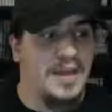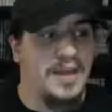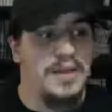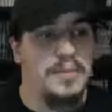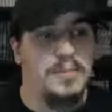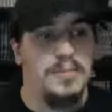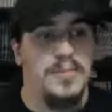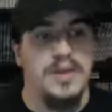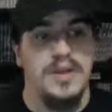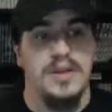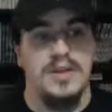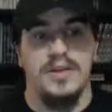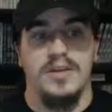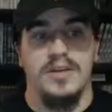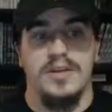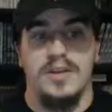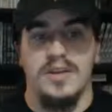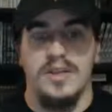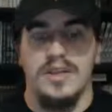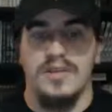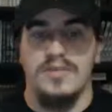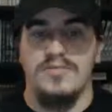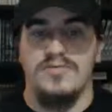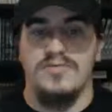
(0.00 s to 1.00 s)
I mean,
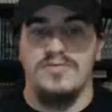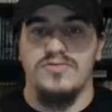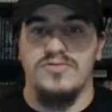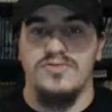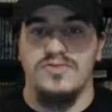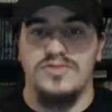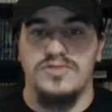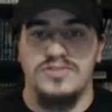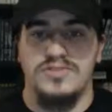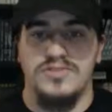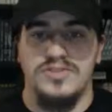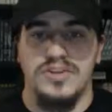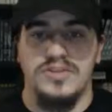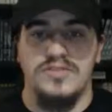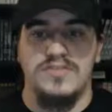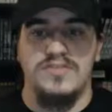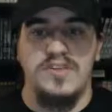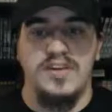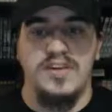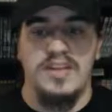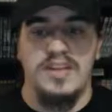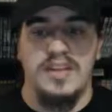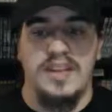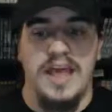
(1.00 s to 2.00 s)
just
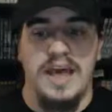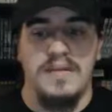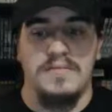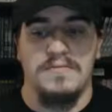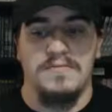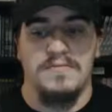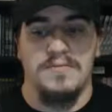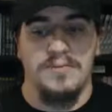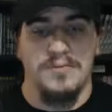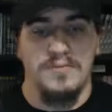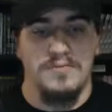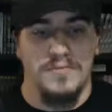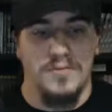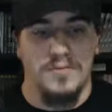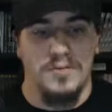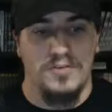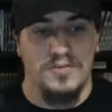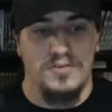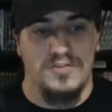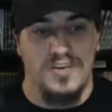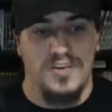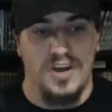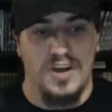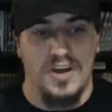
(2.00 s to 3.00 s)
seeing that for the
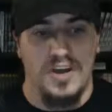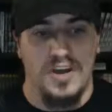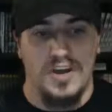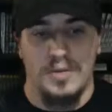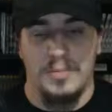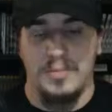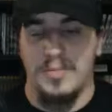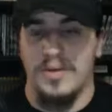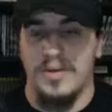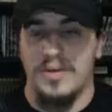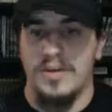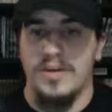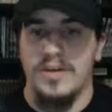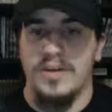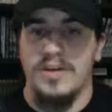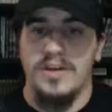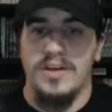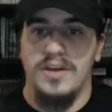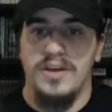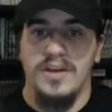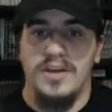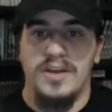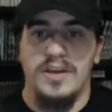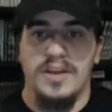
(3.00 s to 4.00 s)
first time
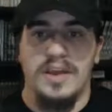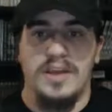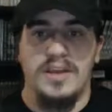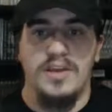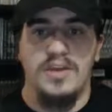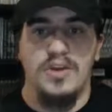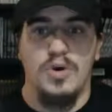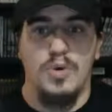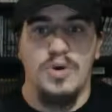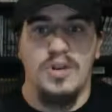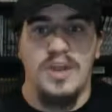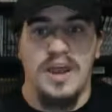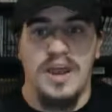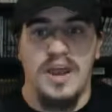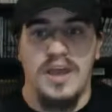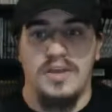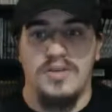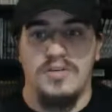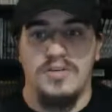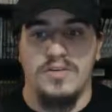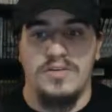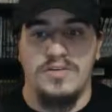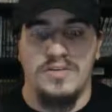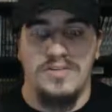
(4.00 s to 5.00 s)
and knowing that I
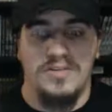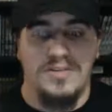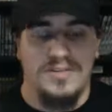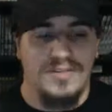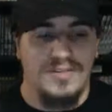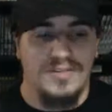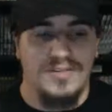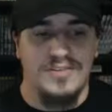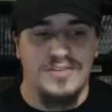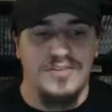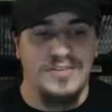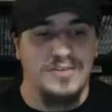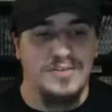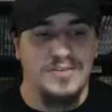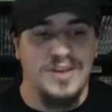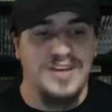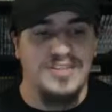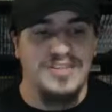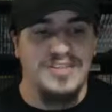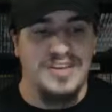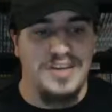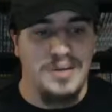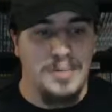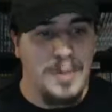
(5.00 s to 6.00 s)
could do
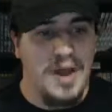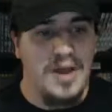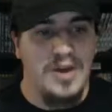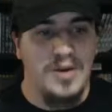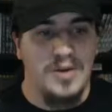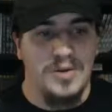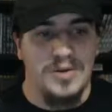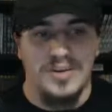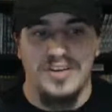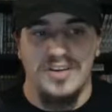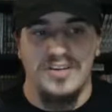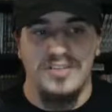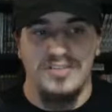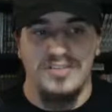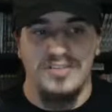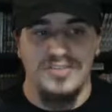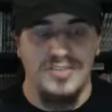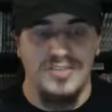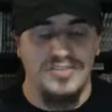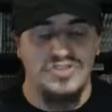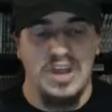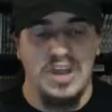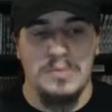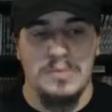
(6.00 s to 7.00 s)
nothing about it because
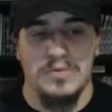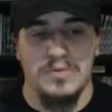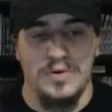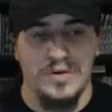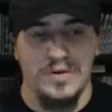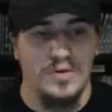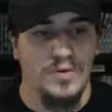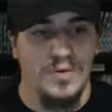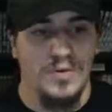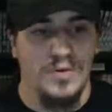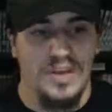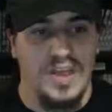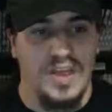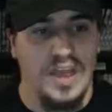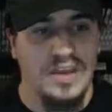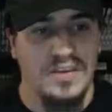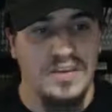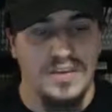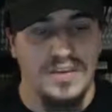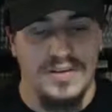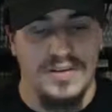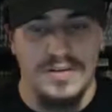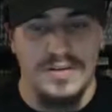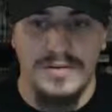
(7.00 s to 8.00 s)
the chapter had already
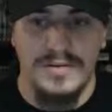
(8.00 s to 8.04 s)
ended.